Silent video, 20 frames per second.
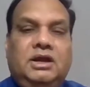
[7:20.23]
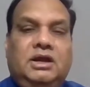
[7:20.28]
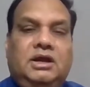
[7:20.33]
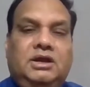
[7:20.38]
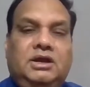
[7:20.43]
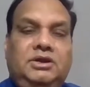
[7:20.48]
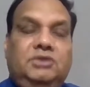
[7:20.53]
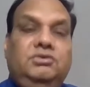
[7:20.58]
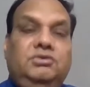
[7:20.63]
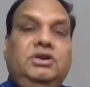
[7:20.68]

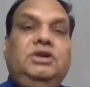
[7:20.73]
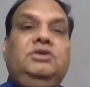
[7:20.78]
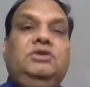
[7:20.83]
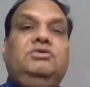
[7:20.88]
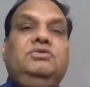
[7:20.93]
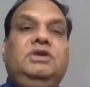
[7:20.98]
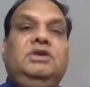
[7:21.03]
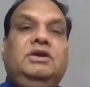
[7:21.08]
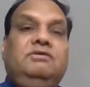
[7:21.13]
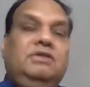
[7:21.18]
You need
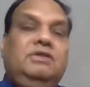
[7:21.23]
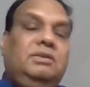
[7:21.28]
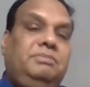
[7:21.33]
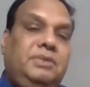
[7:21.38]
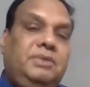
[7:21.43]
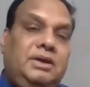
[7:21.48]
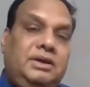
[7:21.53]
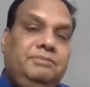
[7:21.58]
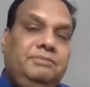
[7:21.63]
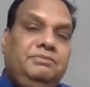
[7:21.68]
to
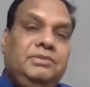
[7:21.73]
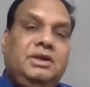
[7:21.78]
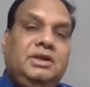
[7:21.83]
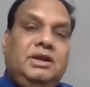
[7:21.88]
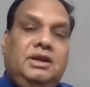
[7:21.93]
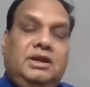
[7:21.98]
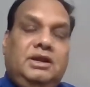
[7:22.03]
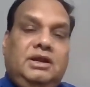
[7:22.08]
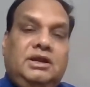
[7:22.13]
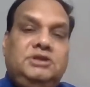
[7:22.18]
develop a
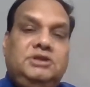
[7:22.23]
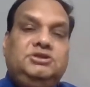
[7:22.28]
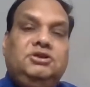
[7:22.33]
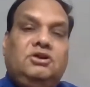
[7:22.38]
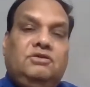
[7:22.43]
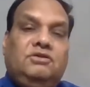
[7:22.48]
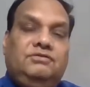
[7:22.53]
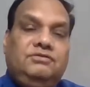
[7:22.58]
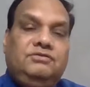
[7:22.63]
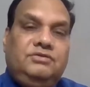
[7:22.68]

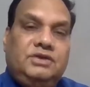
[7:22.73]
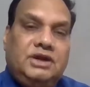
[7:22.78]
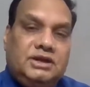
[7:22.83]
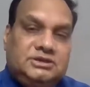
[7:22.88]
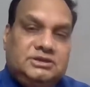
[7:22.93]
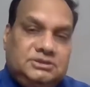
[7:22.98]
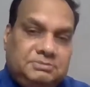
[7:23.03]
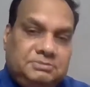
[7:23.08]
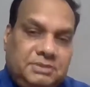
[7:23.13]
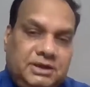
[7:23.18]
culture of
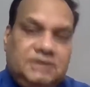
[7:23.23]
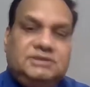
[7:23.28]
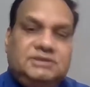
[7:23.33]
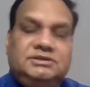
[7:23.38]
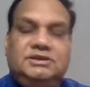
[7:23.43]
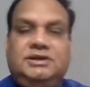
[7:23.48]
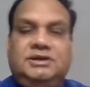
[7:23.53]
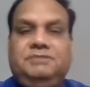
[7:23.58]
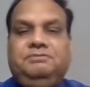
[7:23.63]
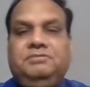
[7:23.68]

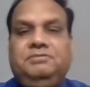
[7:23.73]
transparency.